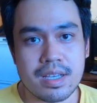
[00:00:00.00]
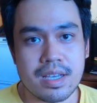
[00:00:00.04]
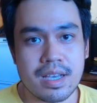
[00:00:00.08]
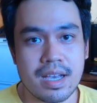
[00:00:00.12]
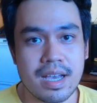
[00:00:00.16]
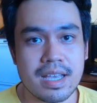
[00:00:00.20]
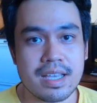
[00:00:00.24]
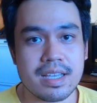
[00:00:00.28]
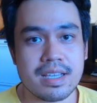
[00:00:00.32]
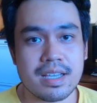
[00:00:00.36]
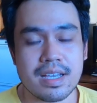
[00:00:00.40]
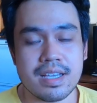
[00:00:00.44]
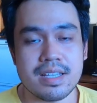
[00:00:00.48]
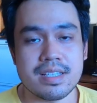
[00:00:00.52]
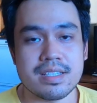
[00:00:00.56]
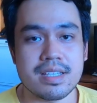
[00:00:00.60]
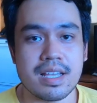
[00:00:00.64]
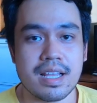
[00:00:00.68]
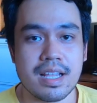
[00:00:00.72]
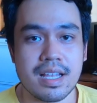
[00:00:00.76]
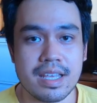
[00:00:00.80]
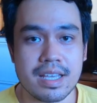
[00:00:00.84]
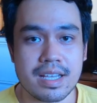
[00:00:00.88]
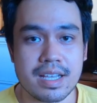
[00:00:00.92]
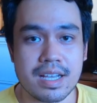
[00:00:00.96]
Hi guys,
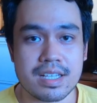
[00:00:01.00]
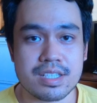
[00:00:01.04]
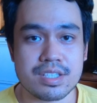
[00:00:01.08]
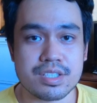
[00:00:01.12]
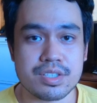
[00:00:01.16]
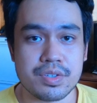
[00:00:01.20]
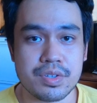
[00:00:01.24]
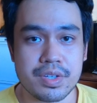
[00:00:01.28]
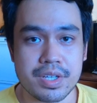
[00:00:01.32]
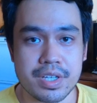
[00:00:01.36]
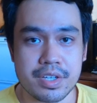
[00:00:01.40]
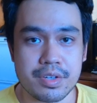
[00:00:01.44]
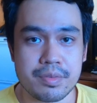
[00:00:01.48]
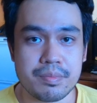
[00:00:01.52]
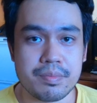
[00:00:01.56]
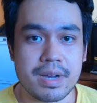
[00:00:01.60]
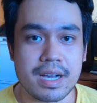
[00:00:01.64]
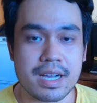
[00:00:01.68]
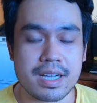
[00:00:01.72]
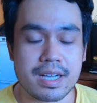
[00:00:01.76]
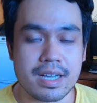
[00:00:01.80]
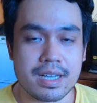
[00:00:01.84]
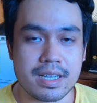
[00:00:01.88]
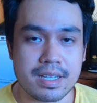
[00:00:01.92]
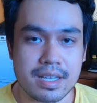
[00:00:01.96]
LA Castro here
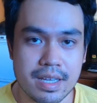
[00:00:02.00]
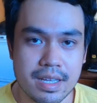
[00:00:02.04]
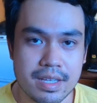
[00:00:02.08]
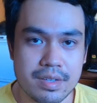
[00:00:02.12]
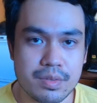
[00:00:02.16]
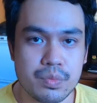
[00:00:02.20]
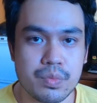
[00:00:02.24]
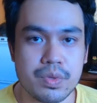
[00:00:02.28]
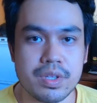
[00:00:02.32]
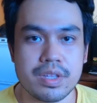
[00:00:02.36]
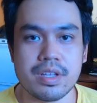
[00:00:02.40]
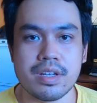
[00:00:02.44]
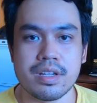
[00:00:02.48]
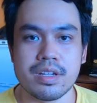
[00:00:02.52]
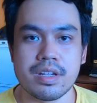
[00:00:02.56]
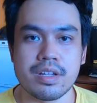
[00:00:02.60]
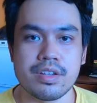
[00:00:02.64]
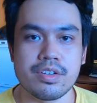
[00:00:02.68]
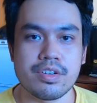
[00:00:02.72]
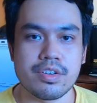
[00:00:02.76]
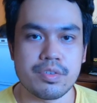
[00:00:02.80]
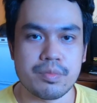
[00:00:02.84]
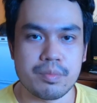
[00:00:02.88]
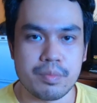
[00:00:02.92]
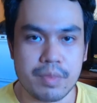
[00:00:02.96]
back again with
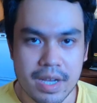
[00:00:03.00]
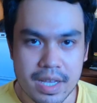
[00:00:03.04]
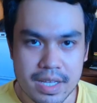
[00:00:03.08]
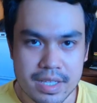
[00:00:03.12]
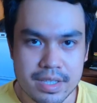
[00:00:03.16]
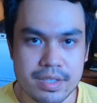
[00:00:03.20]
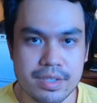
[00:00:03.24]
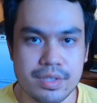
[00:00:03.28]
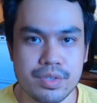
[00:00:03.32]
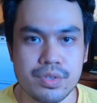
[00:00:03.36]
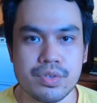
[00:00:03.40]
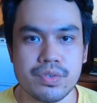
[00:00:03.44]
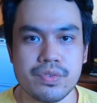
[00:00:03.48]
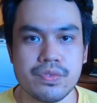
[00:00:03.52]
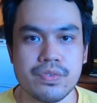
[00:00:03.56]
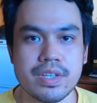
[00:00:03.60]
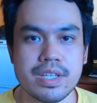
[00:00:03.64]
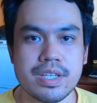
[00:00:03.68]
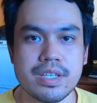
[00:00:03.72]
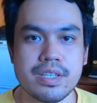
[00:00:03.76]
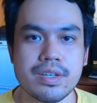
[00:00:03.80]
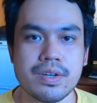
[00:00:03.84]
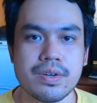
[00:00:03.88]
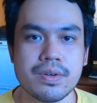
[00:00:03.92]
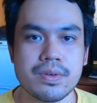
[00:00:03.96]
another brand new
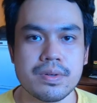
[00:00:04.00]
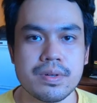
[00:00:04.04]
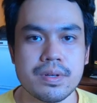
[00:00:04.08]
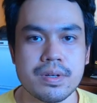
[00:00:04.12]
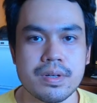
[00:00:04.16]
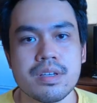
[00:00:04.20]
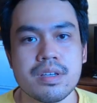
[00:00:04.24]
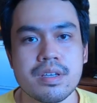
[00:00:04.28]
video.